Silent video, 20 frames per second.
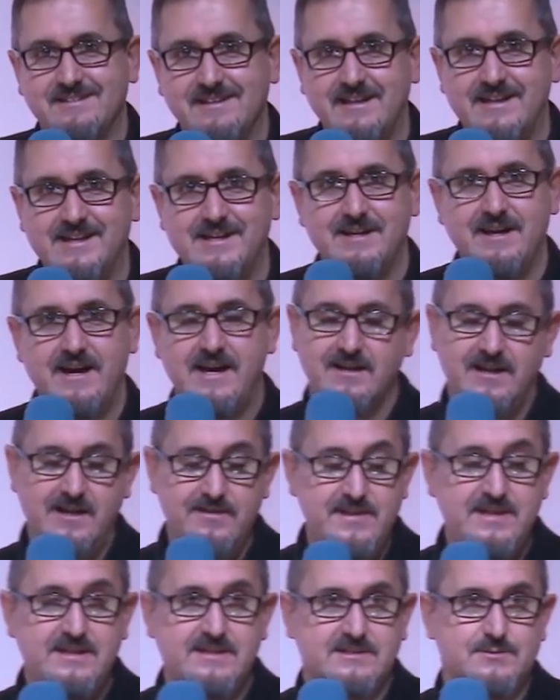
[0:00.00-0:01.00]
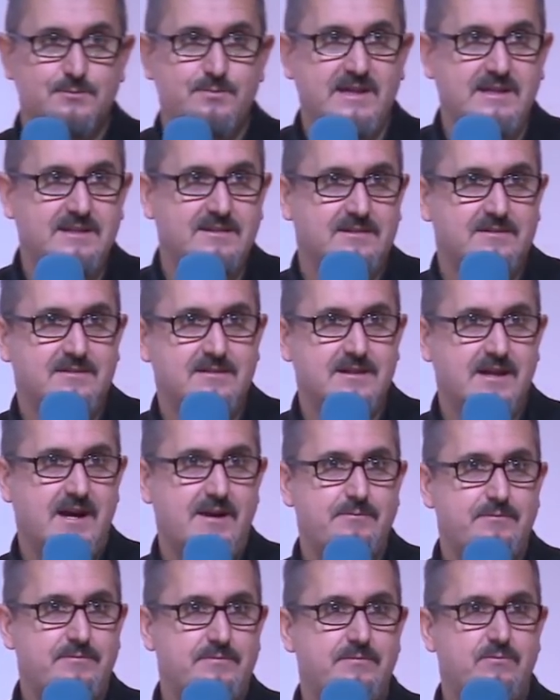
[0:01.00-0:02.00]
Uh, and I think it's been a,
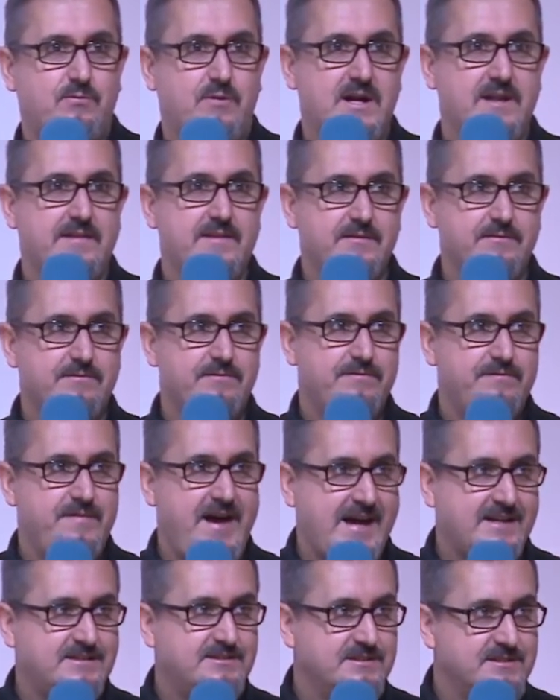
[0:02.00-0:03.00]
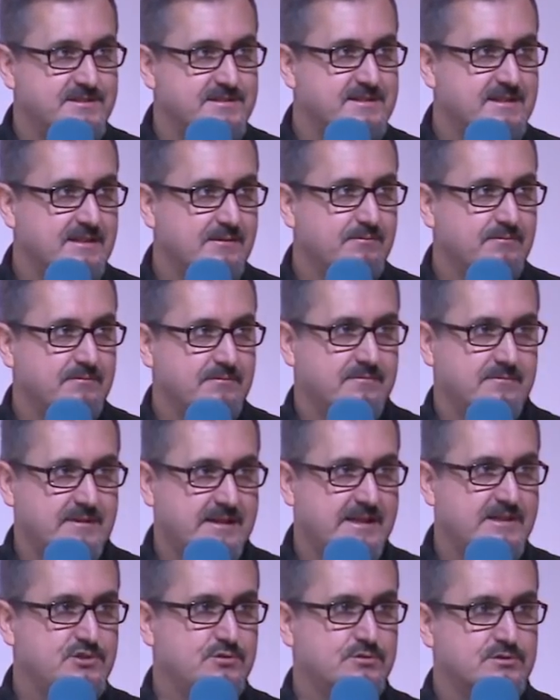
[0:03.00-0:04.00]
a, one of the factors that
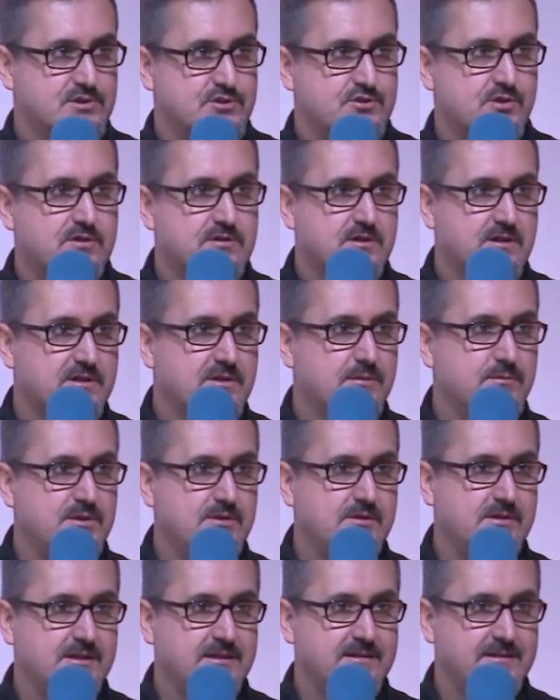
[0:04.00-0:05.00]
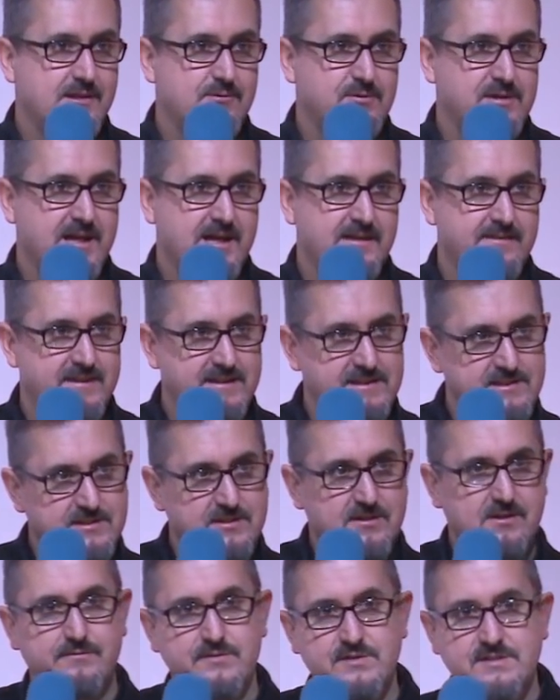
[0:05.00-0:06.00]
led to a stronger community that we had these
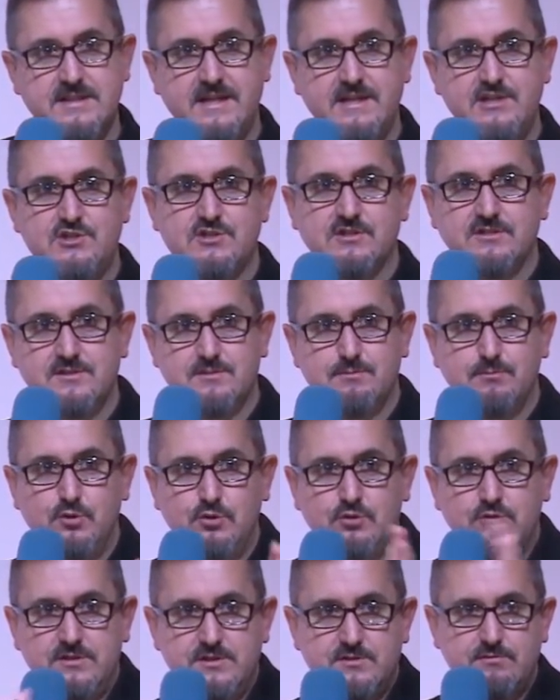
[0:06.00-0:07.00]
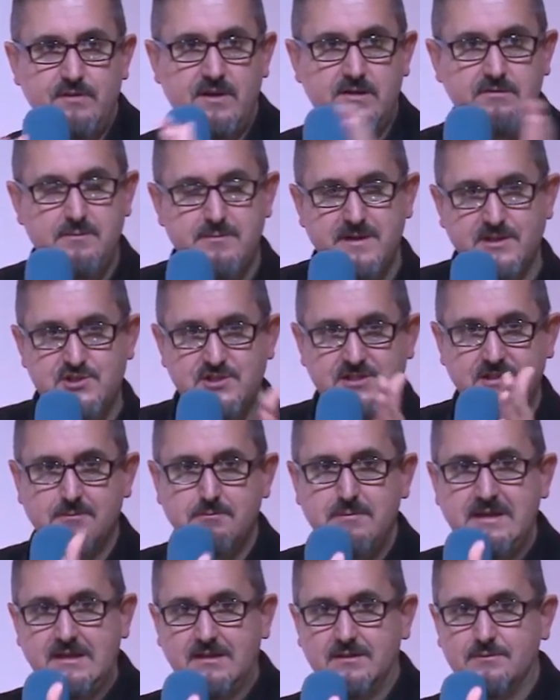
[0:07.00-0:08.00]
conversations. Moodle is very much in the
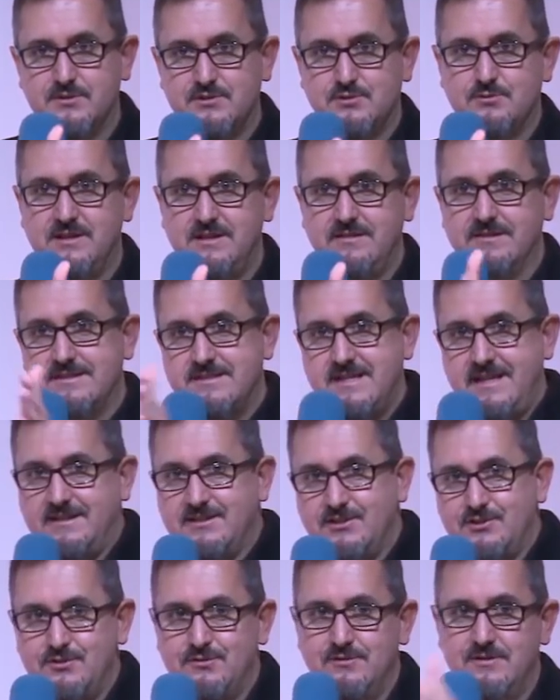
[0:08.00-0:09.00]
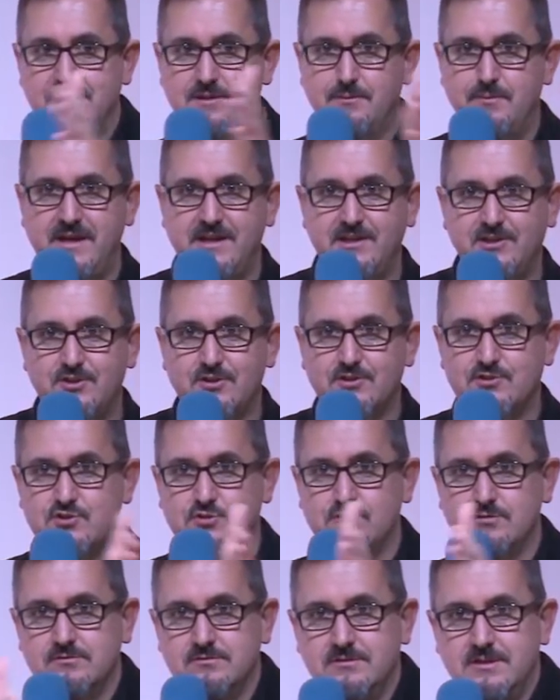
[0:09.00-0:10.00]
middle between the technical and the
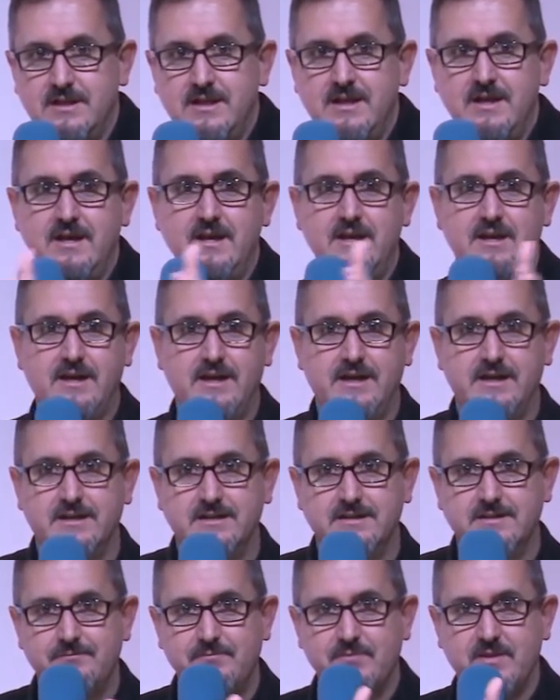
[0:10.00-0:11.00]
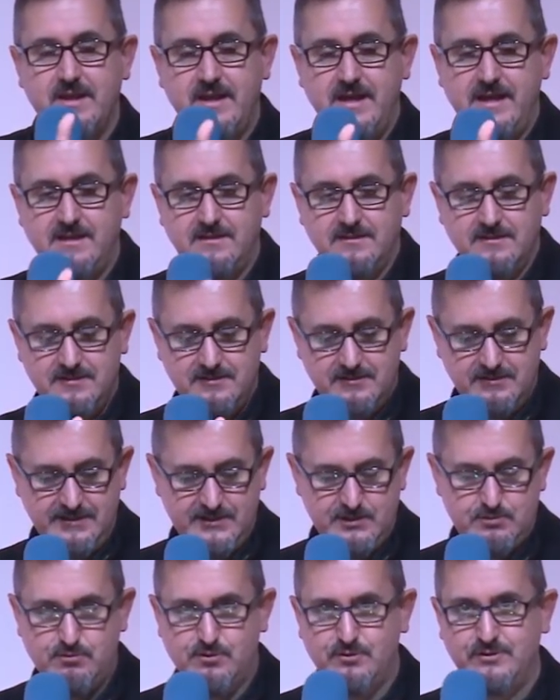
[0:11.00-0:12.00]
pedagogical, uh, and
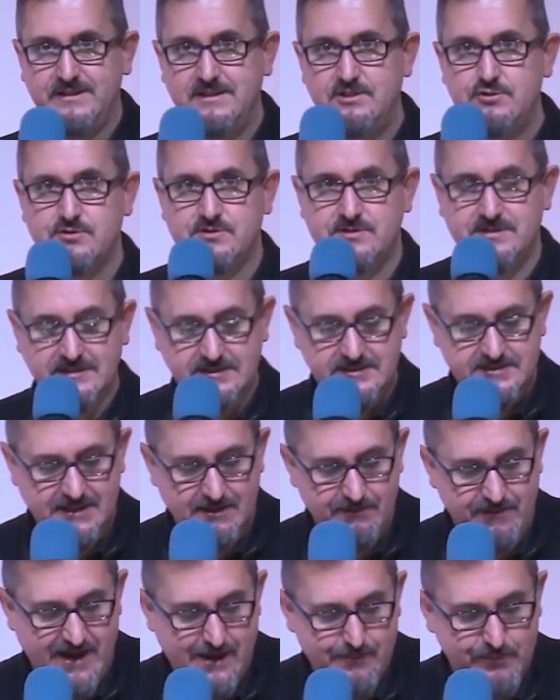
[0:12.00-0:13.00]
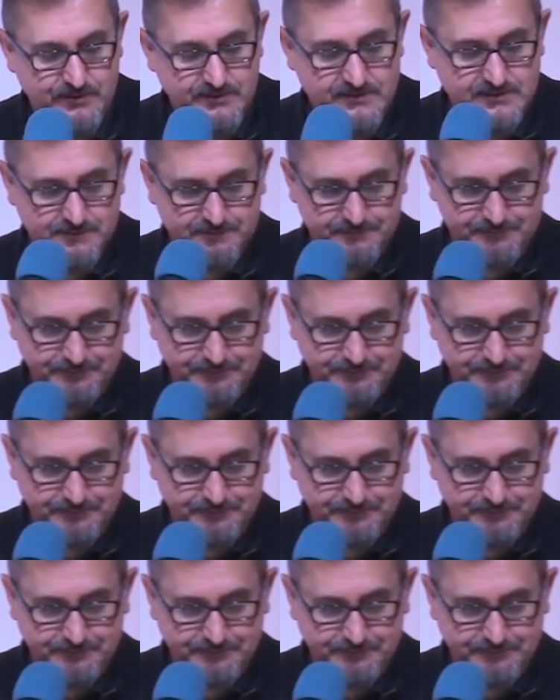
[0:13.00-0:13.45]
that's where all the interesting stuff happens.